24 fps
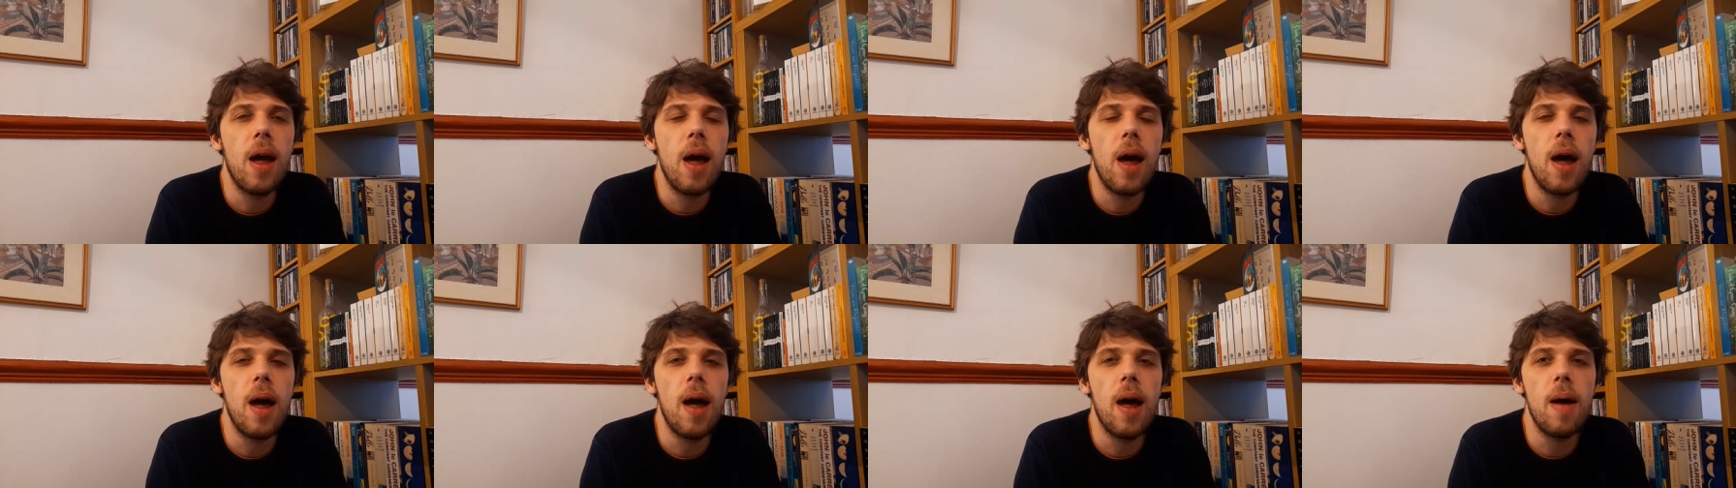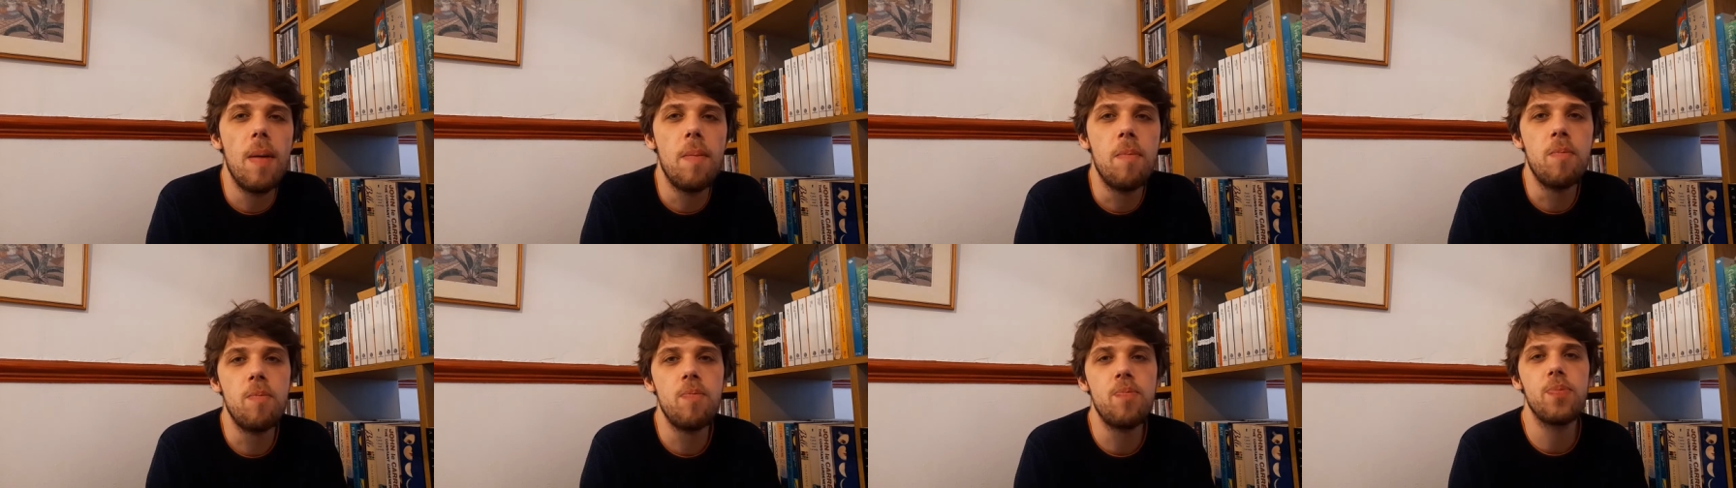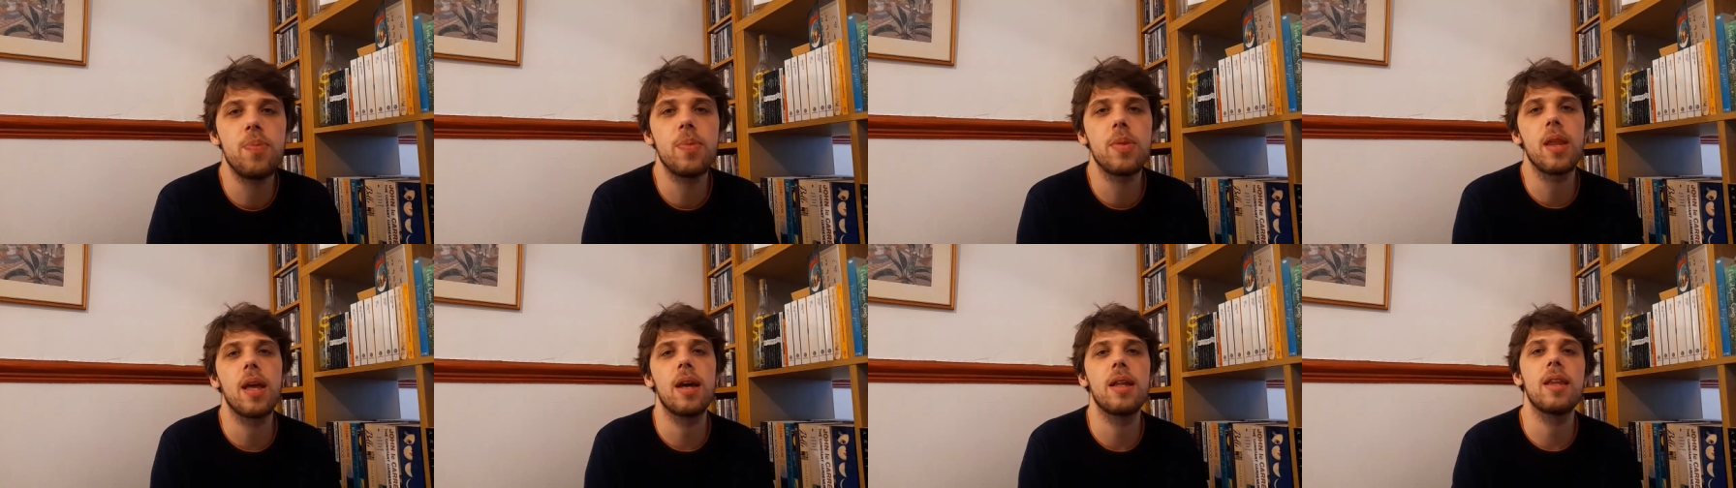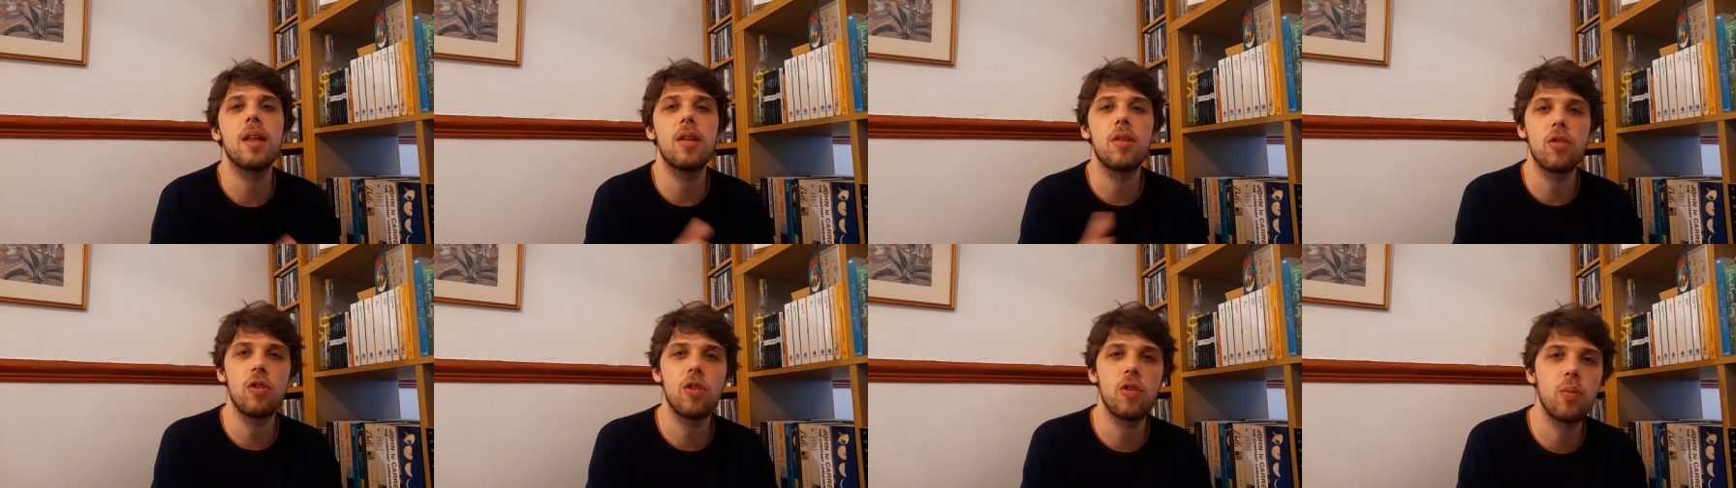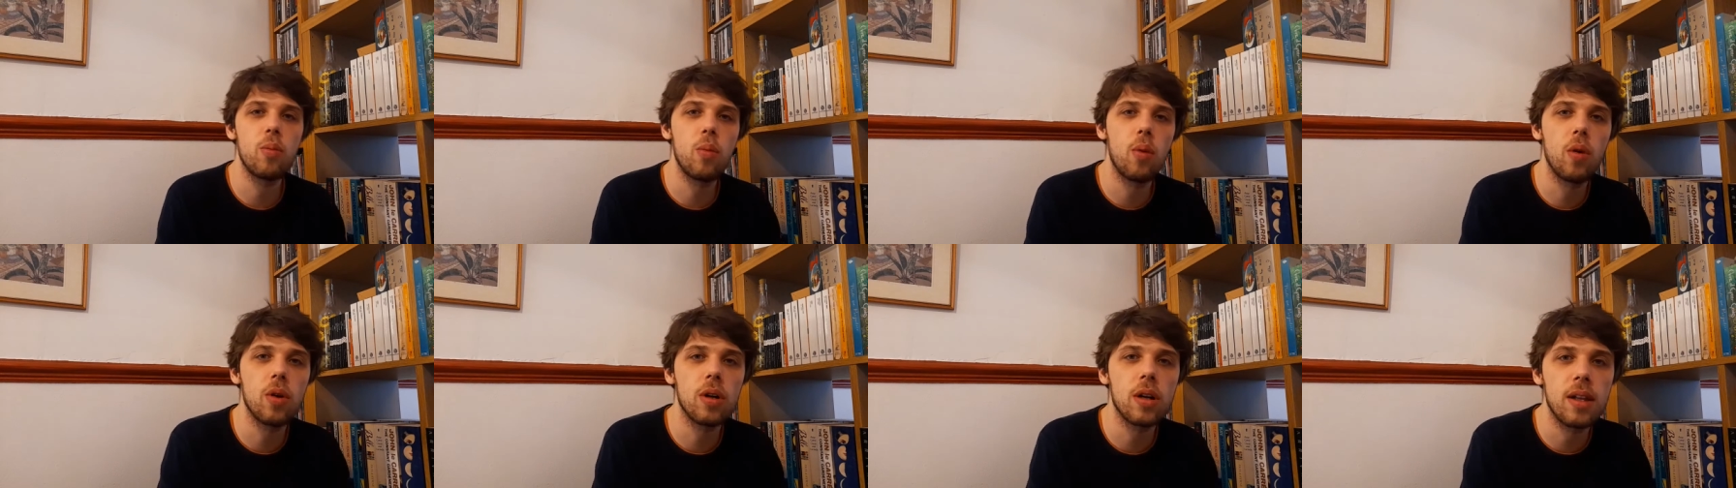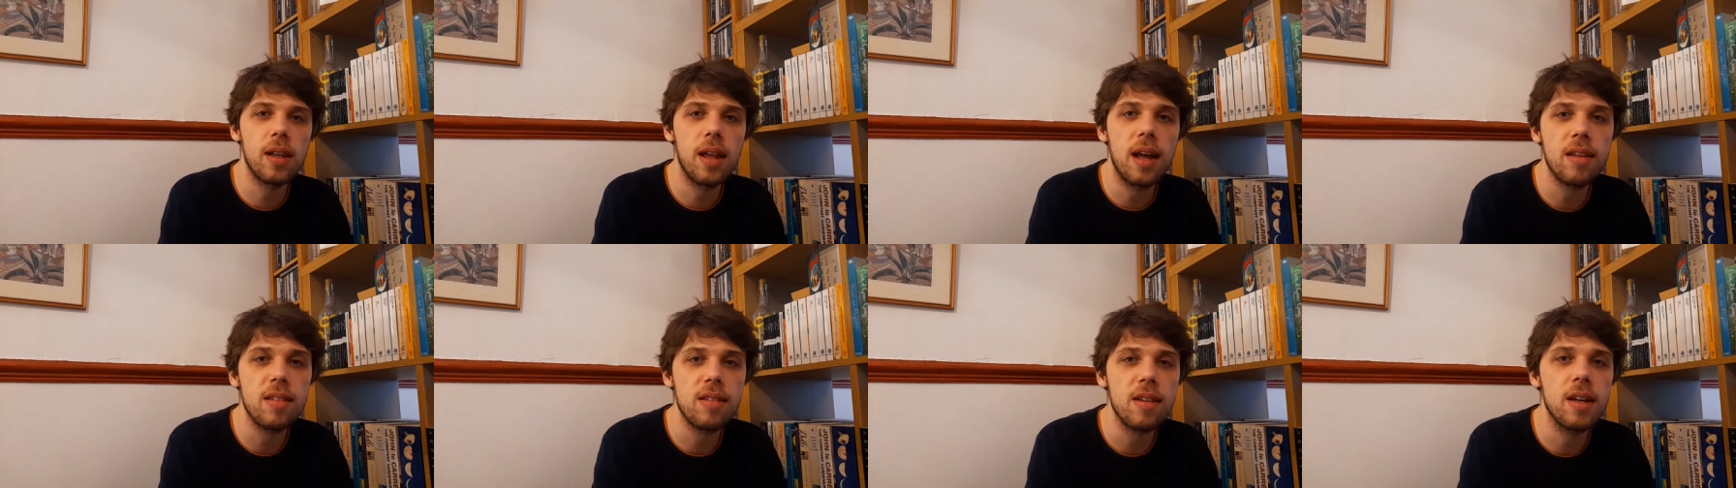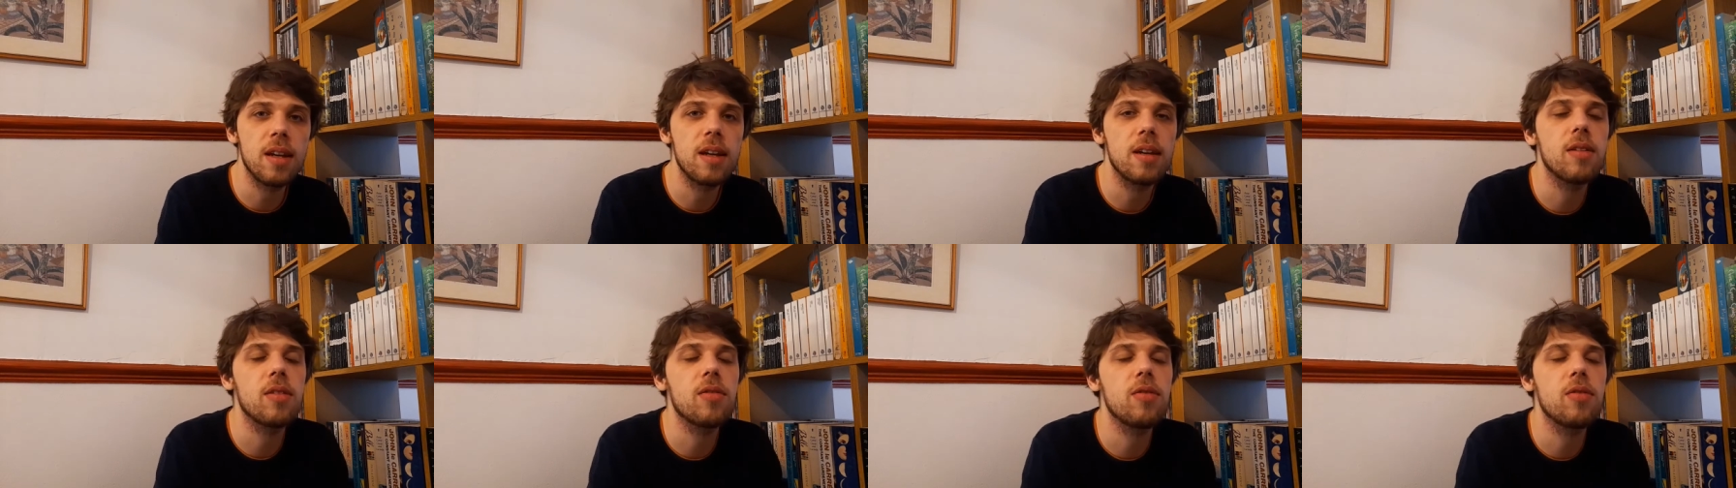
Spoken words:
and then sort of more classics